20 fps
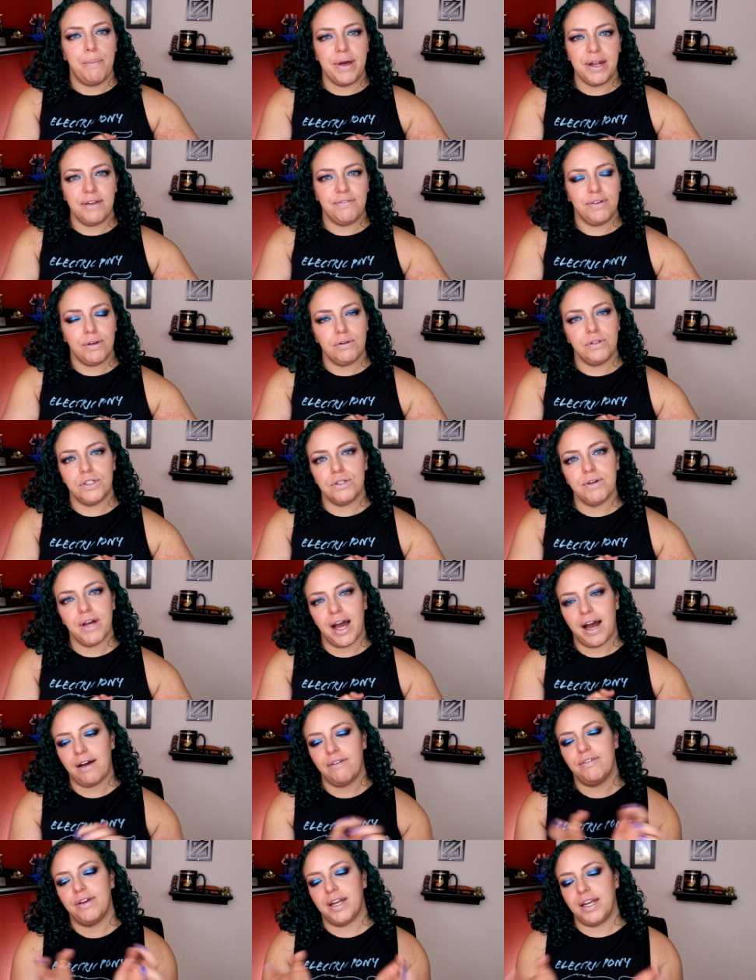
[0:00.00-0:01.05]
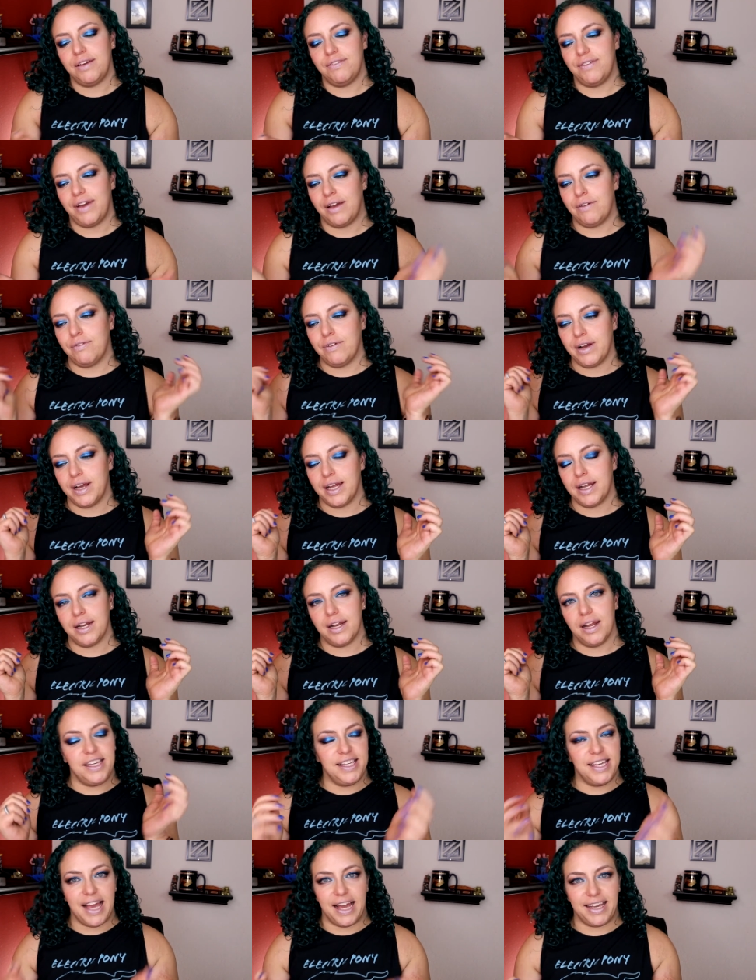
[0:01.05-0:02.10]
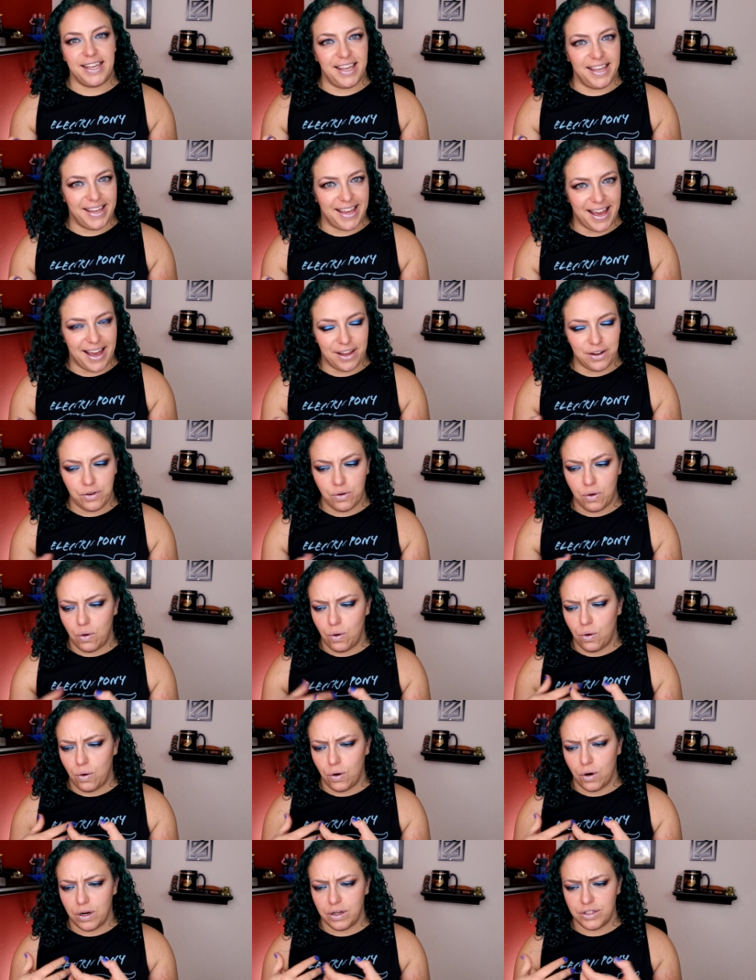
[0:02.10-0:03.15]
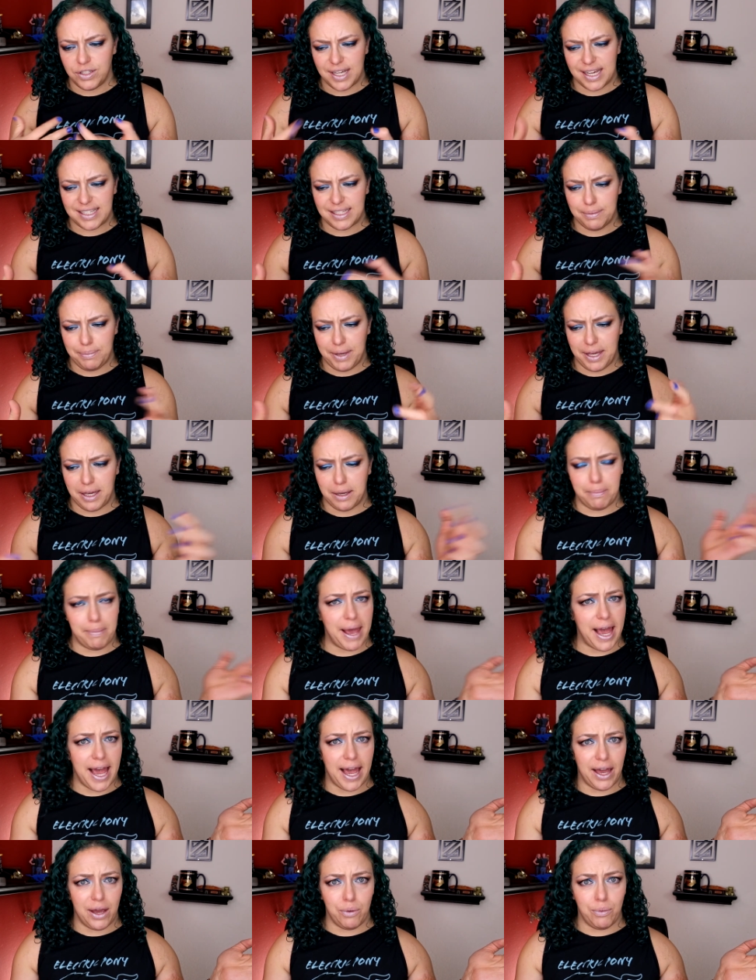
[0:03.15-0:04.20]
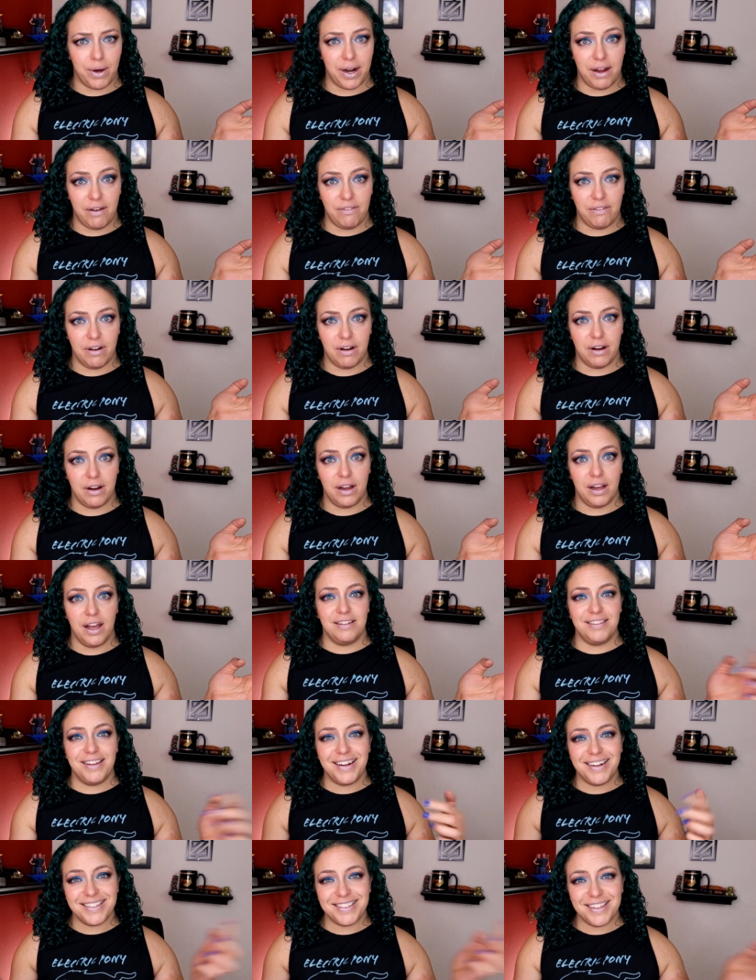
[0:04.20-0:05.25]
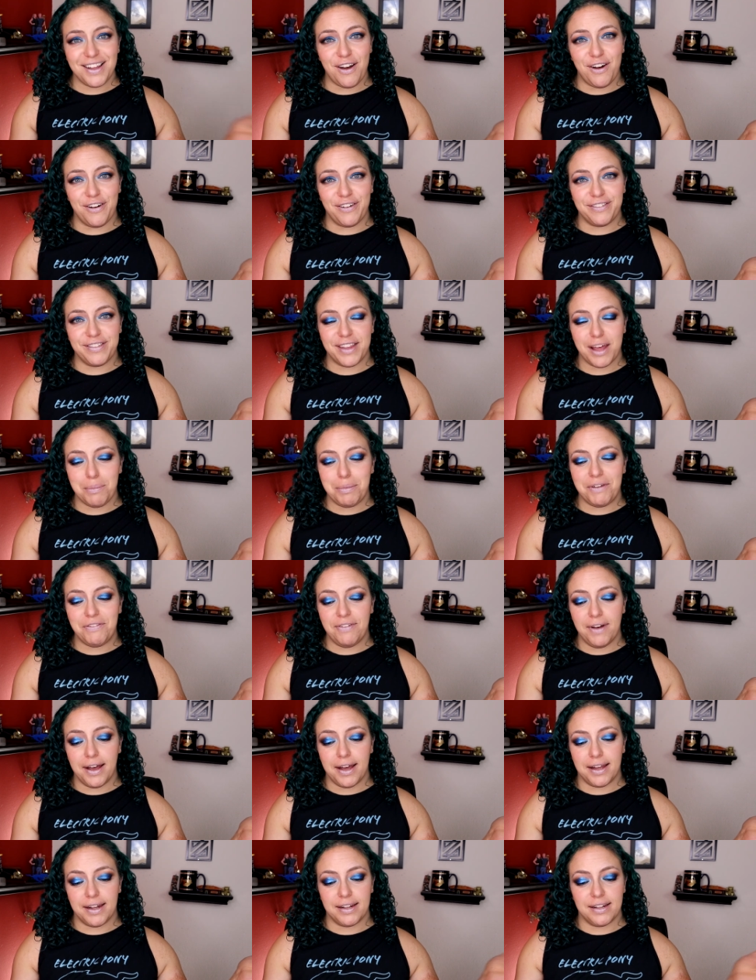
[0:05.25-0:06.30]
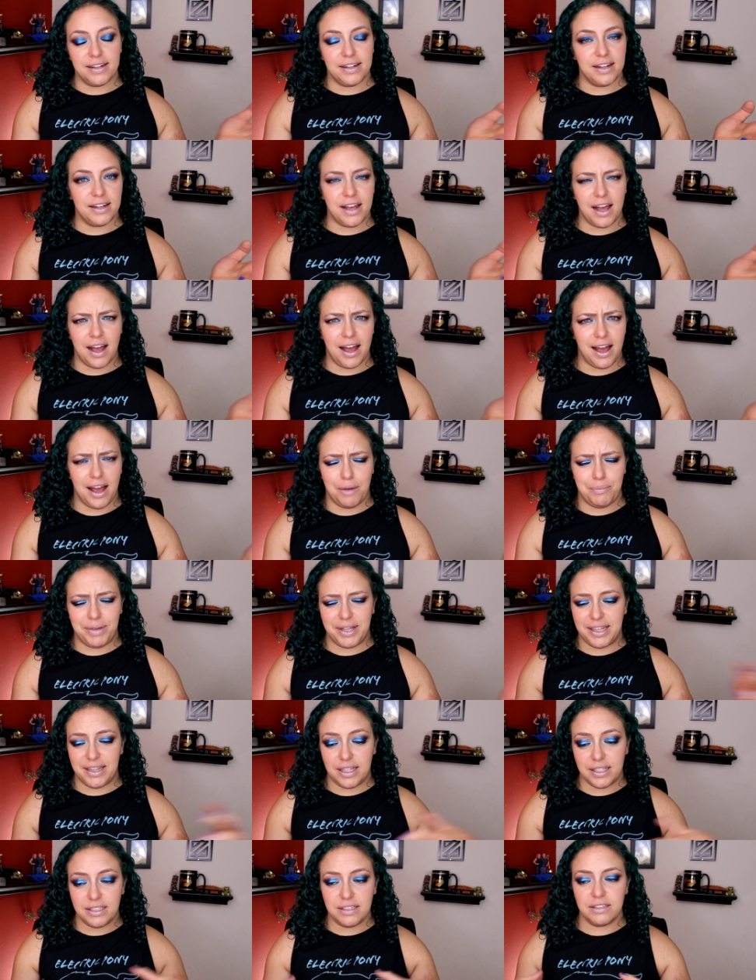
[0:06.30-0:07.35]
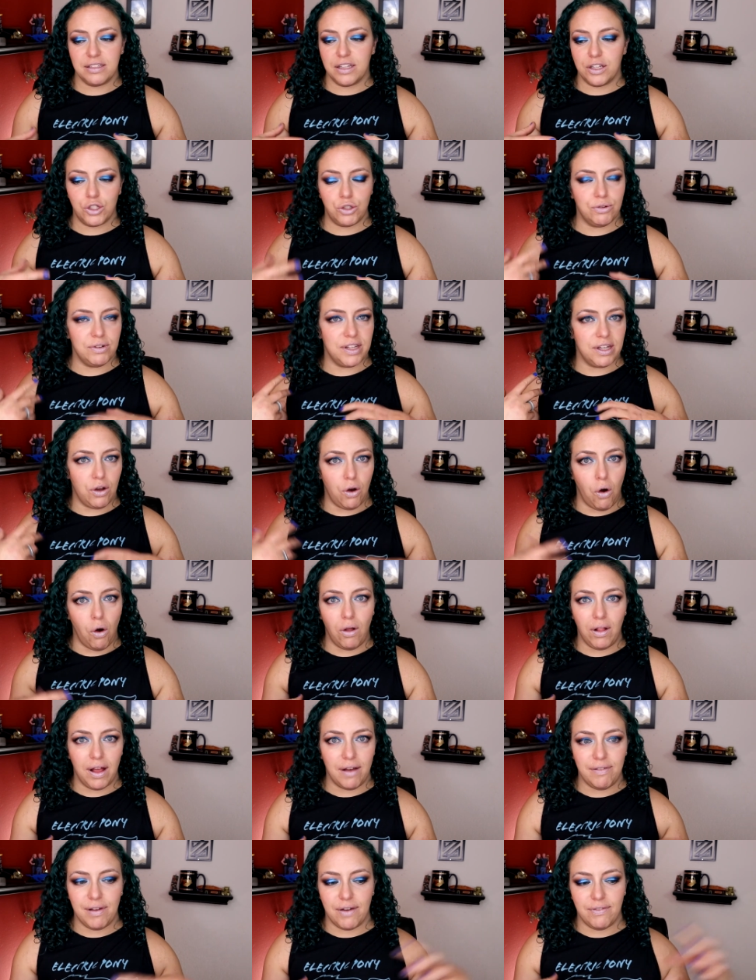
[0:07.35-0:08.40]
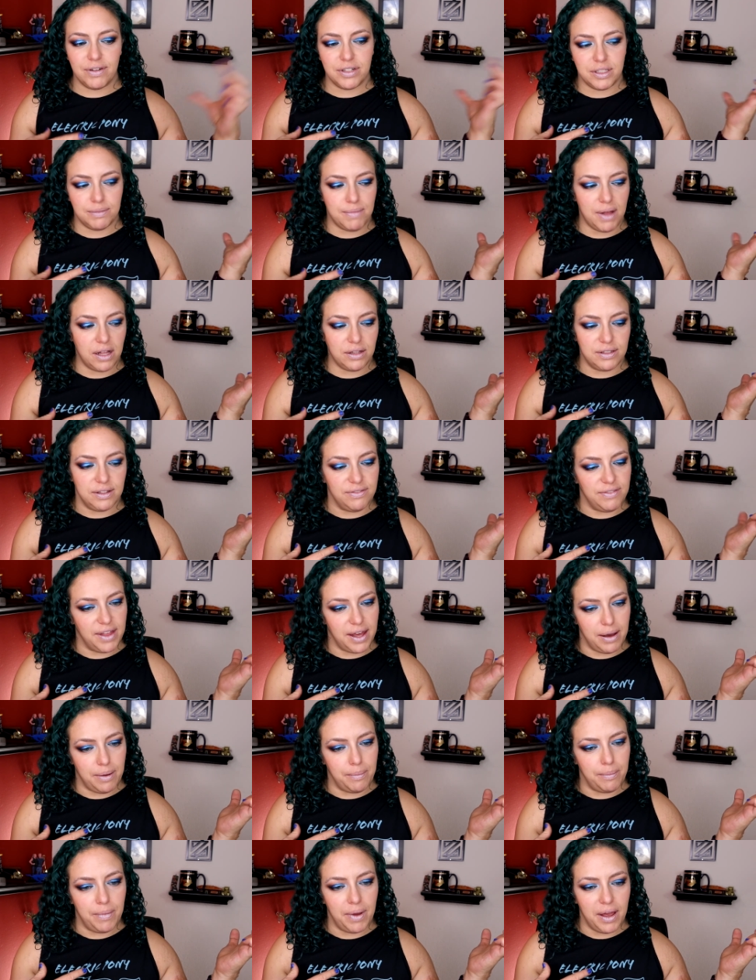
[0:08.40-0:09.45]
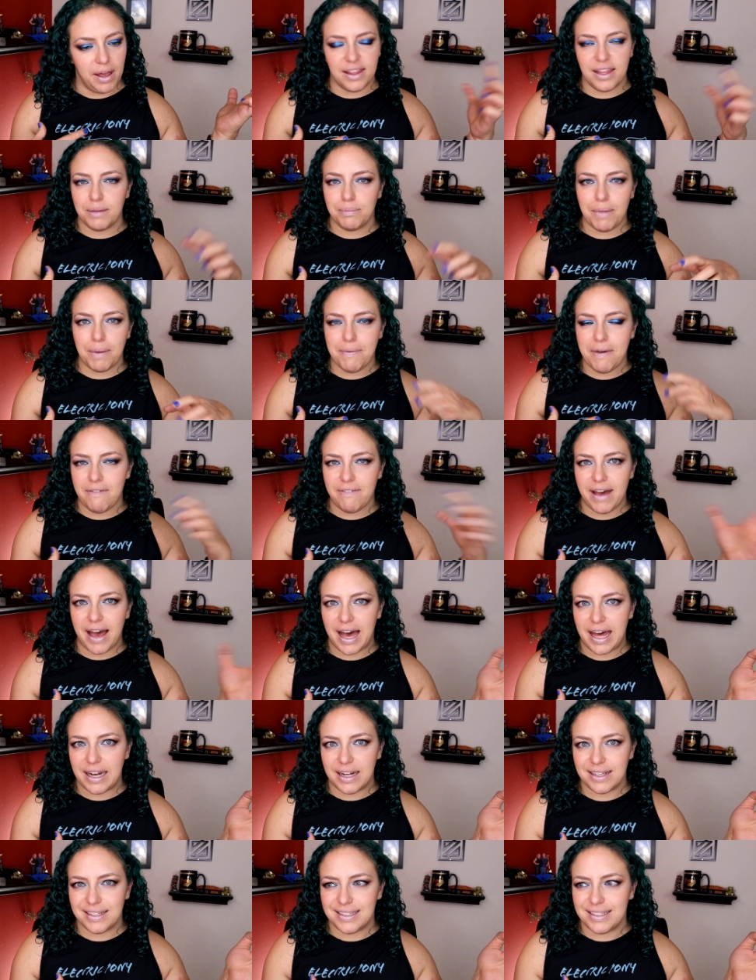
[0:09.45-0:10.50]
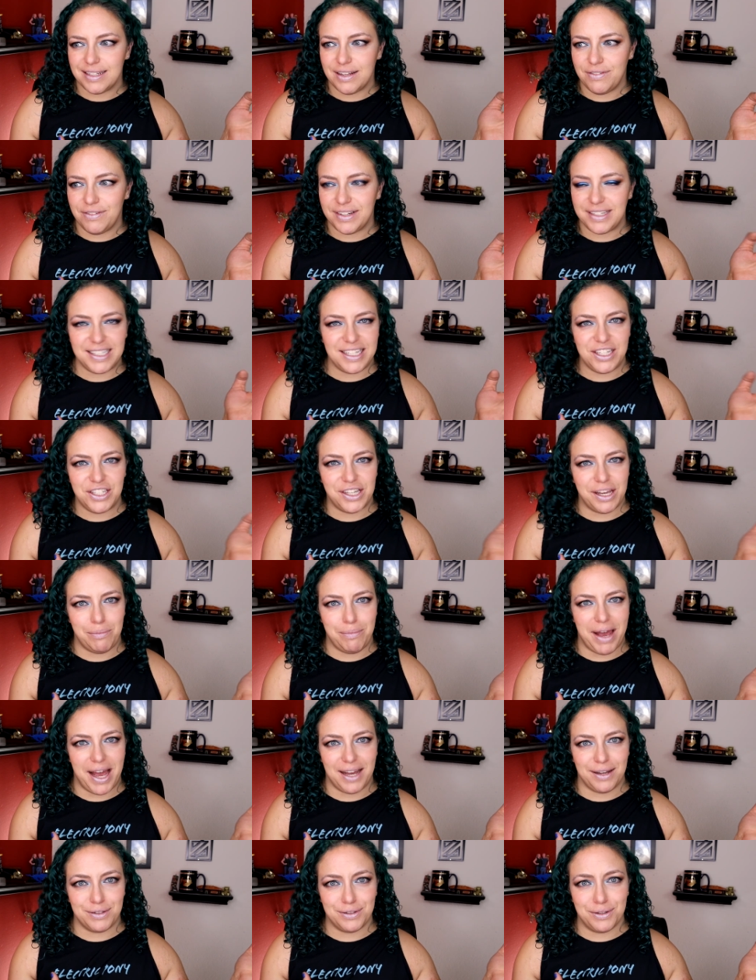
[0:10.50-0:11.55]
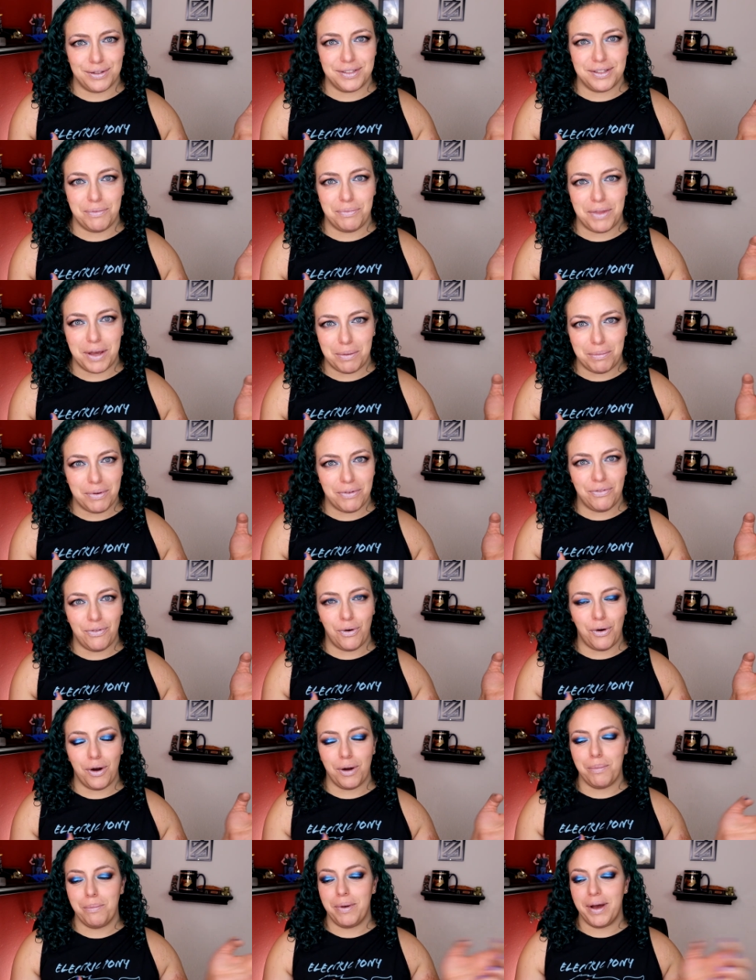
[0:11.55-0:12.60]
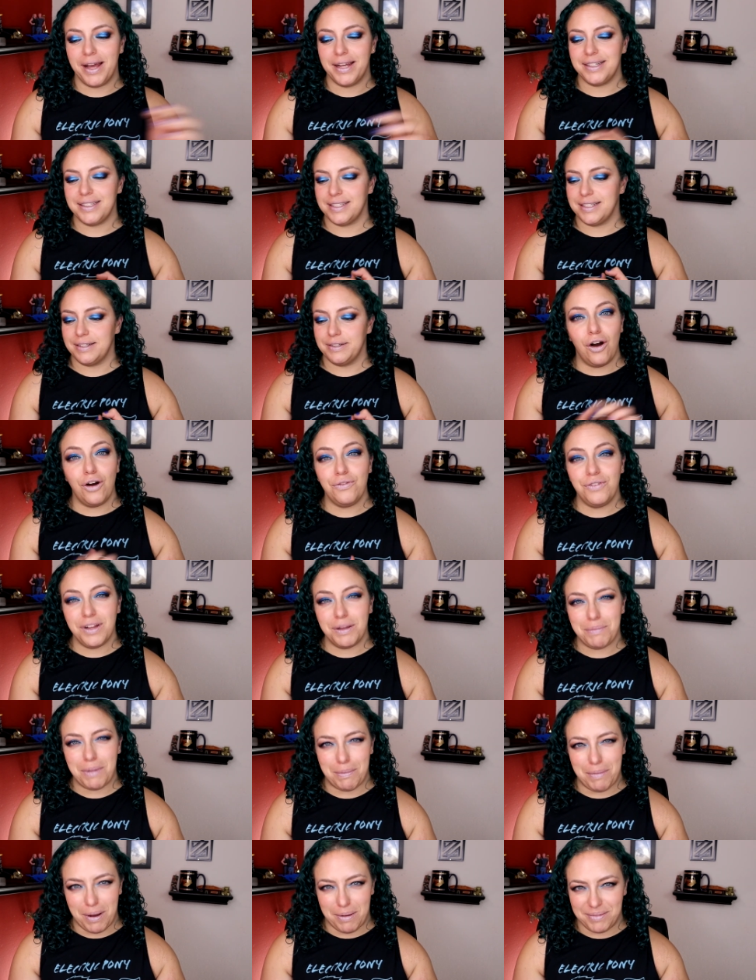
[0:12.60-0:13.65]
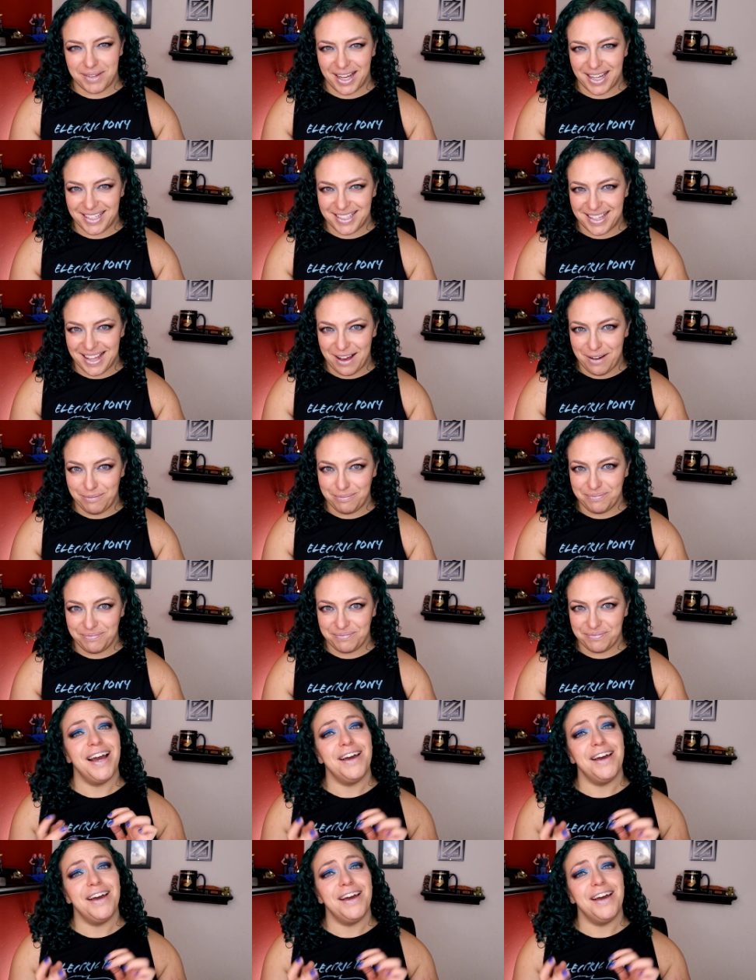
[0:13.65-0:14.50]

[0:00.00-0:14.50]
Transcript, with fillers: But if you do have any favorite Yankee Candle or Chesapeake Bay, whatever, let us know. That'd be fun. I mean, this is literally all I've ever smelt of them. I think maybe I've had a sniff at TJ Maxx or something before, but hopefully my mom likes them.